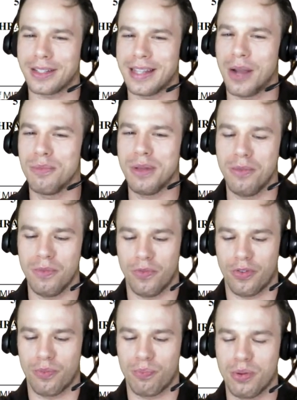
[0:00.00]
That would be
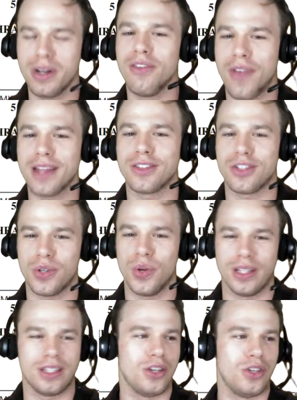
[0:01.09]
for pretty advanced
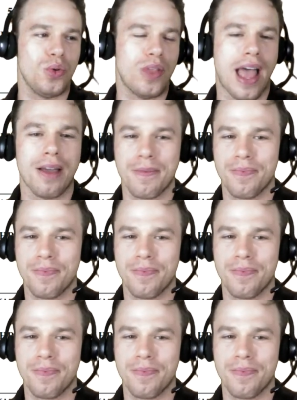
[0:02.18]
students to do that.